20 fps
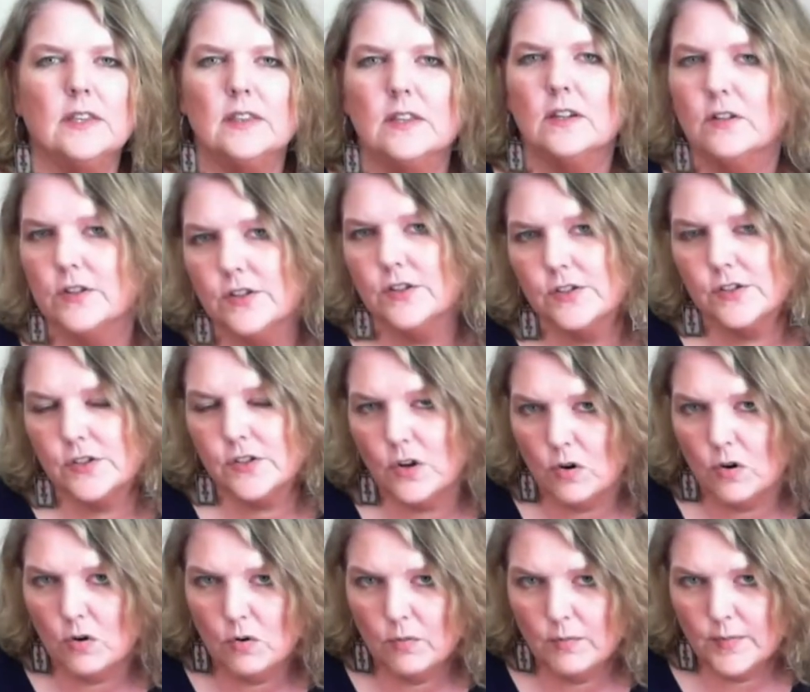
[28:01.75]
there is
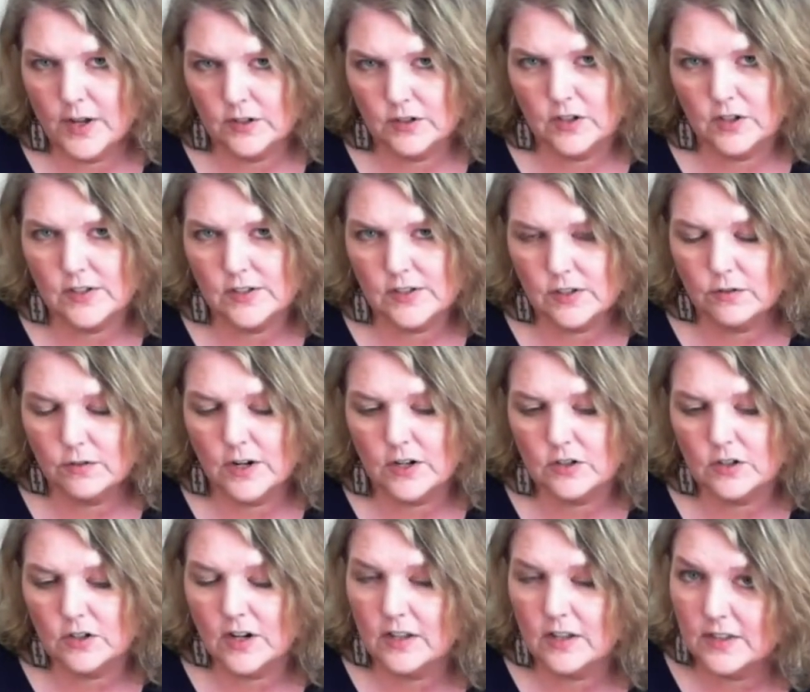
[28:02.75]
so much
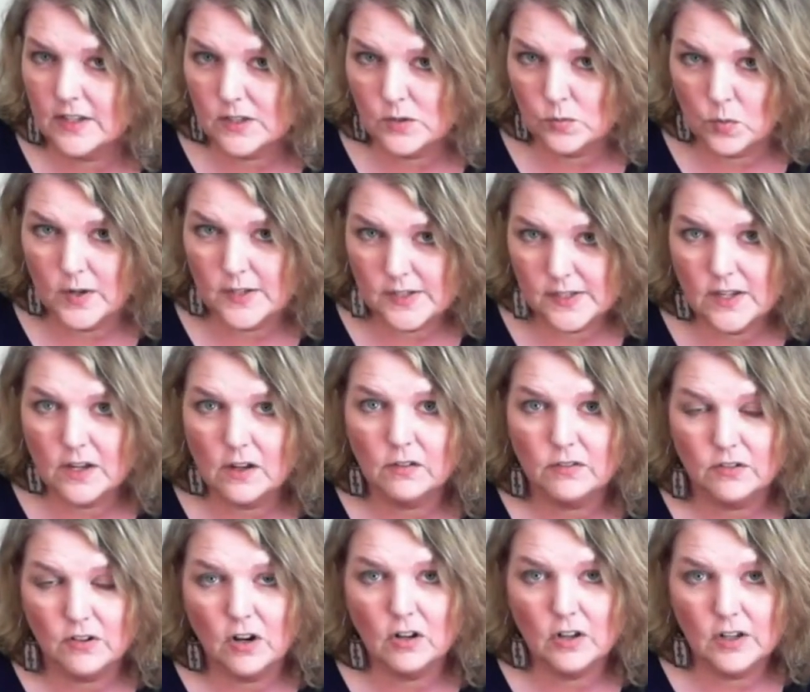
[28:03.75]
consideration, and this was the
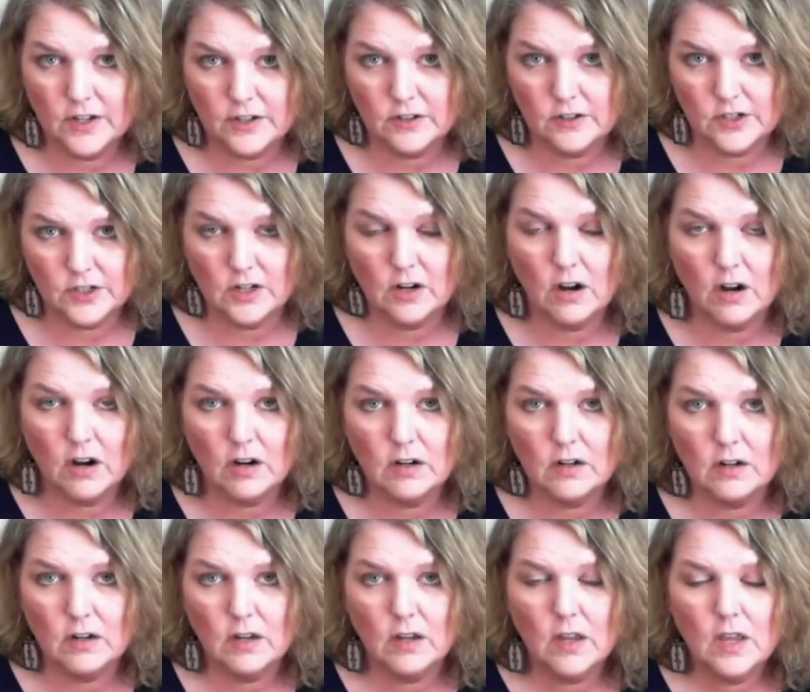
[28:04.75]
overall energy card.
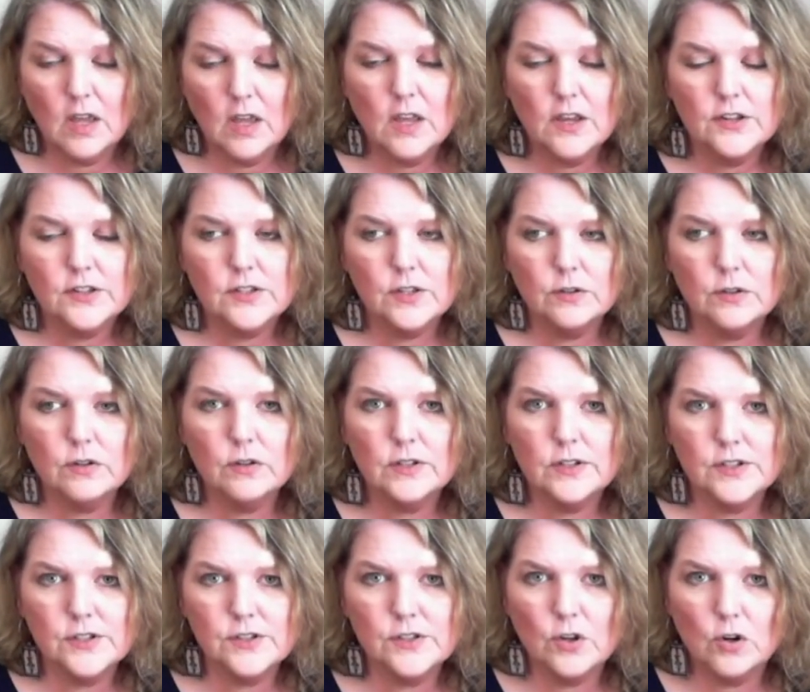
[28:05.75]
So there
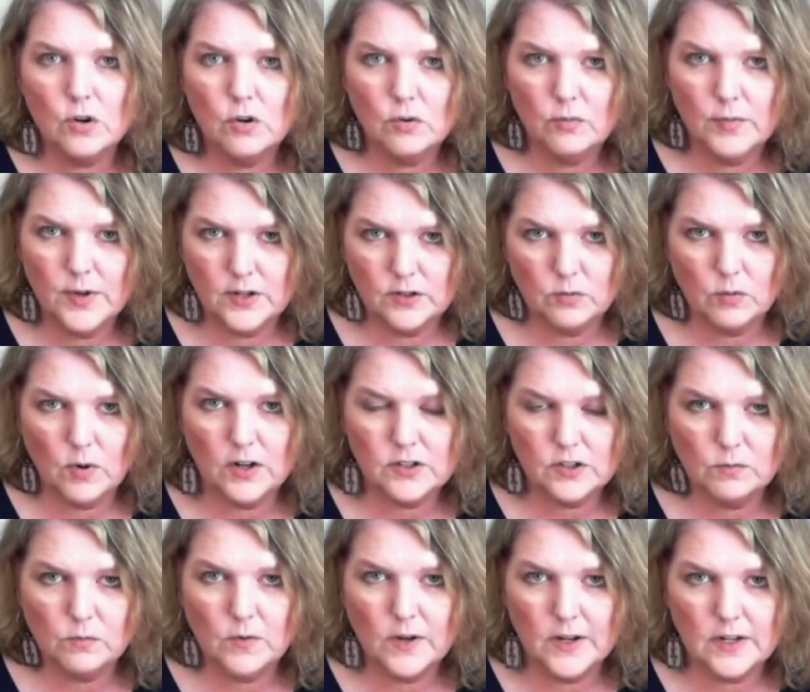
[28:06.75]
is so much watch
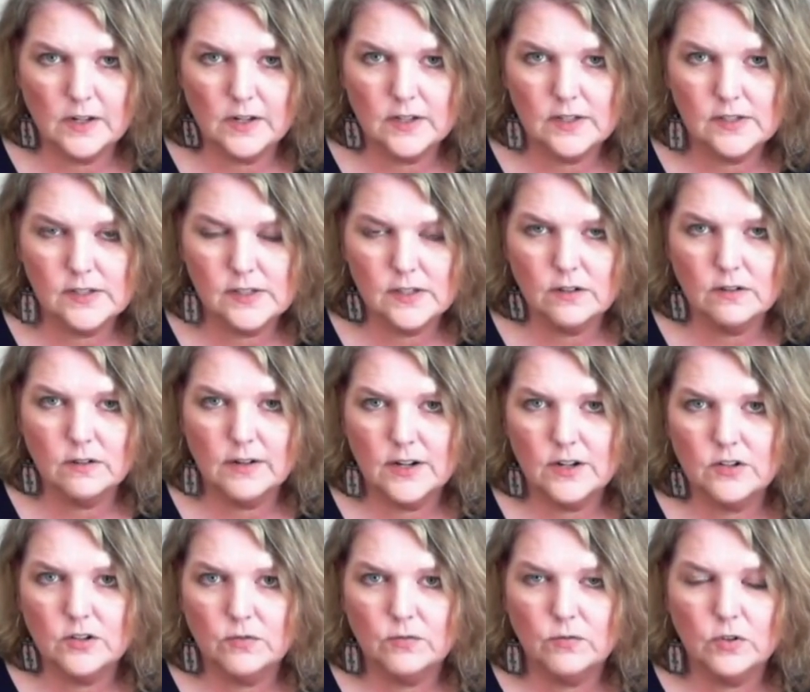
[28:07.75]
and wait
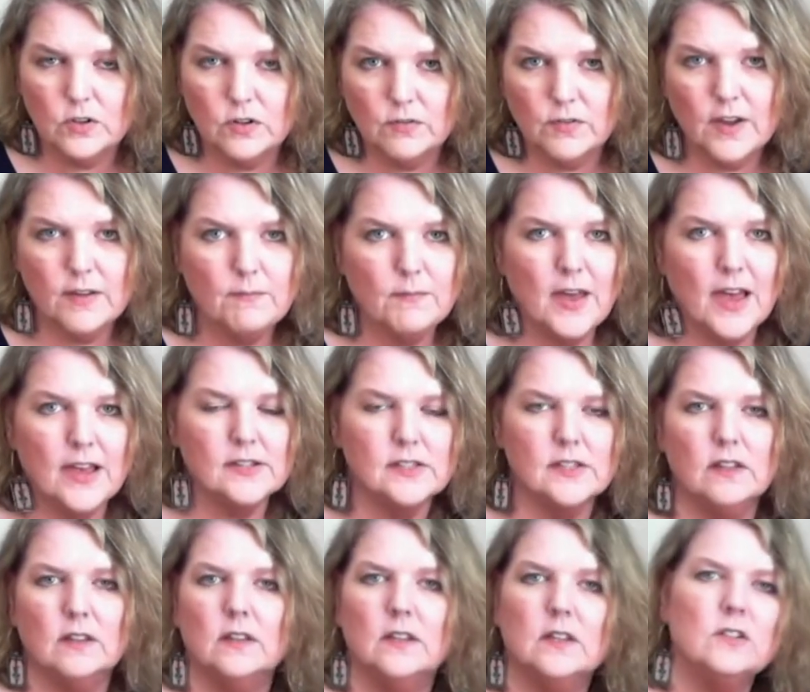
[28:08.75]
consideration for the divine
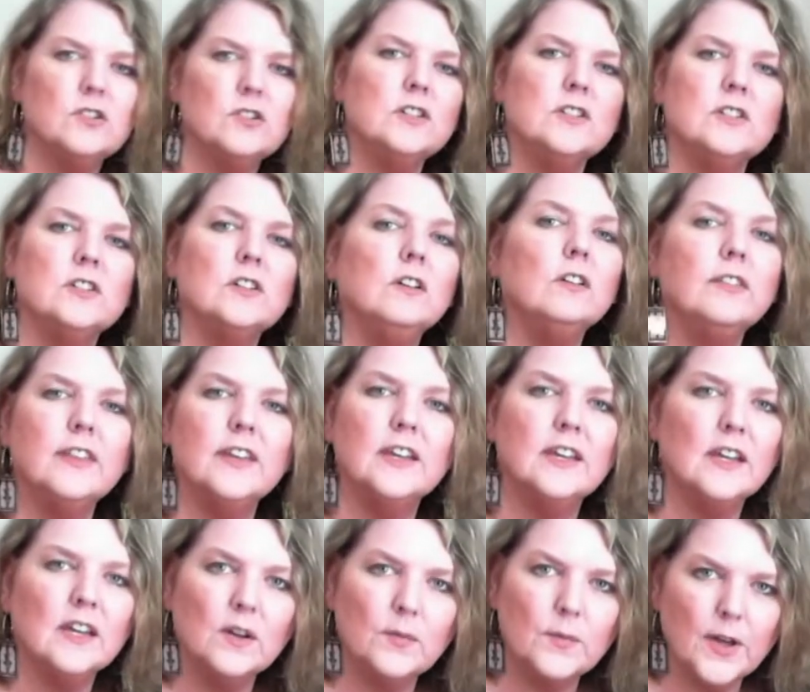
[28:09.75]
masculine. She's still
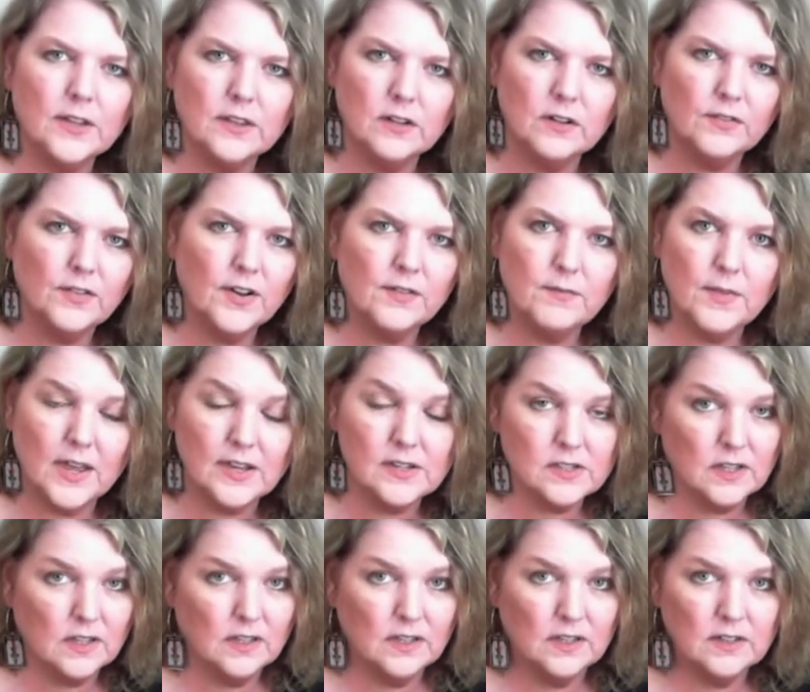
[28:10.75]
thinking about the divine
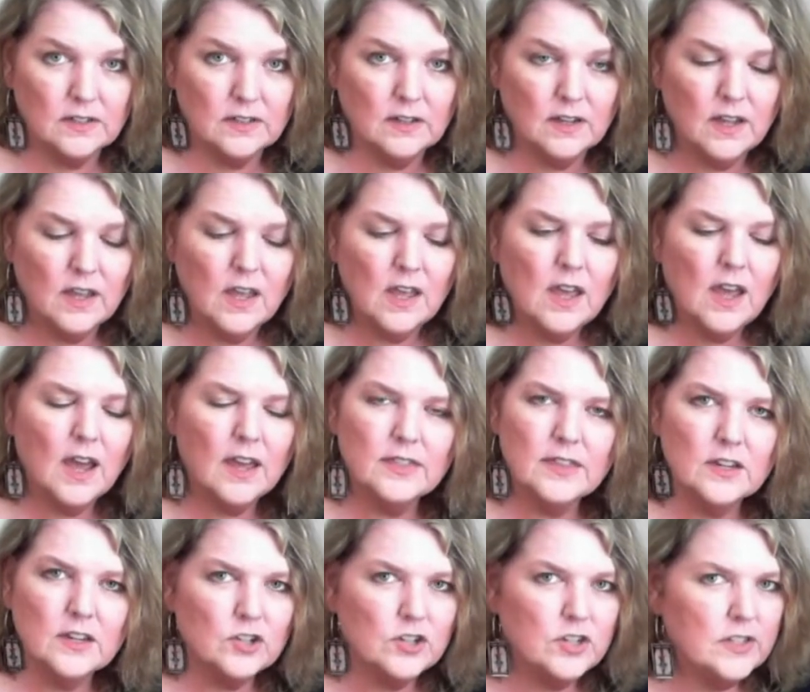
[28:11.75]
masculine. I
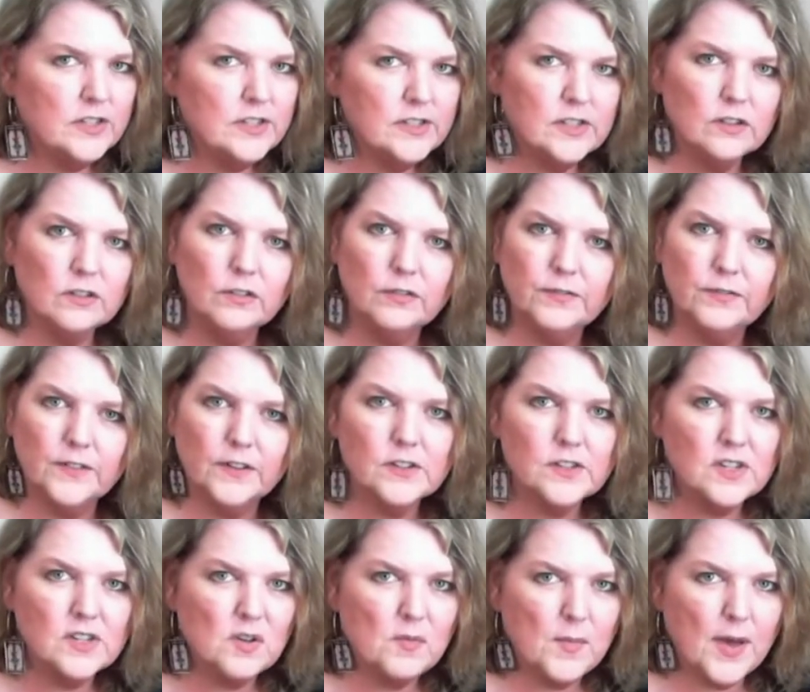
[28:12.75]
think she still feels
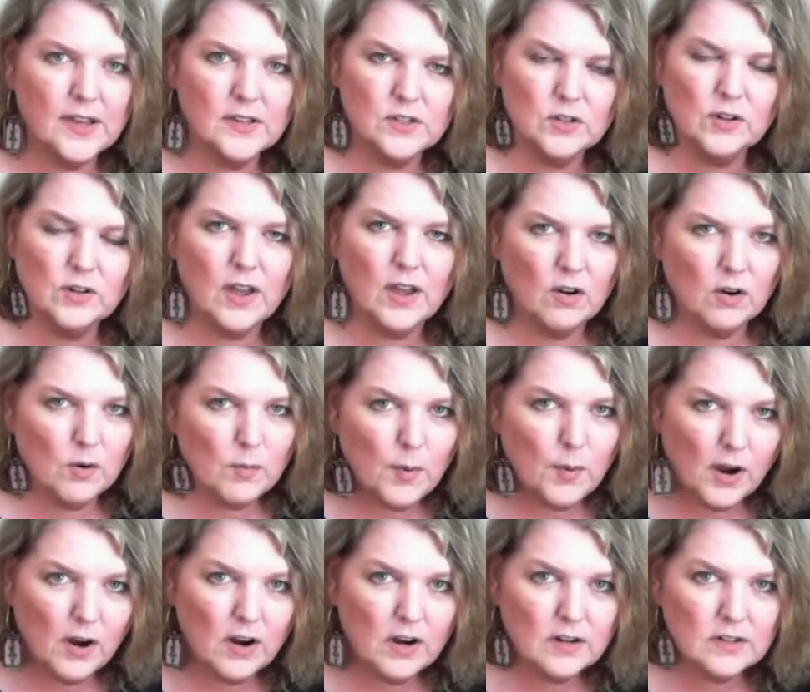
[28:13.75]
him as her
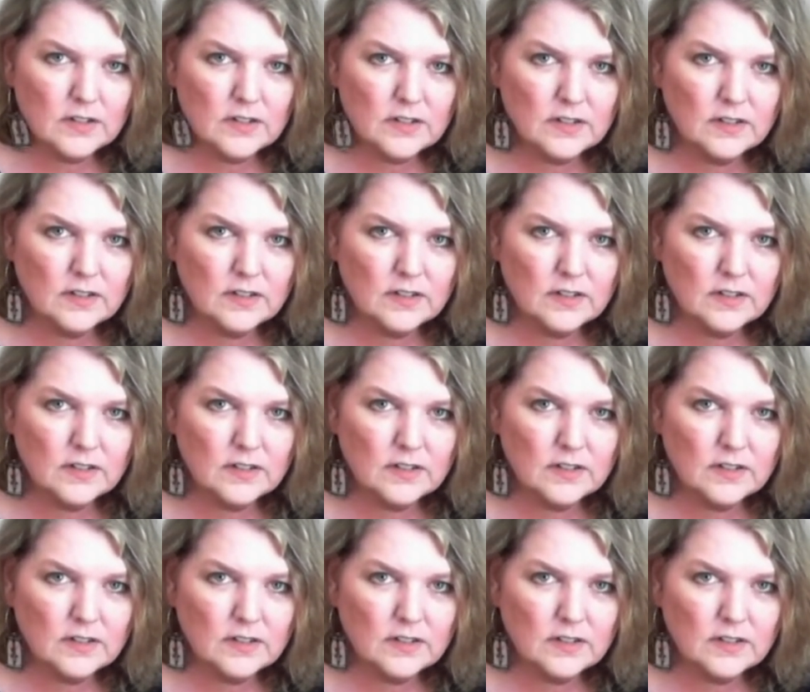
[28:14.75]
counterpart,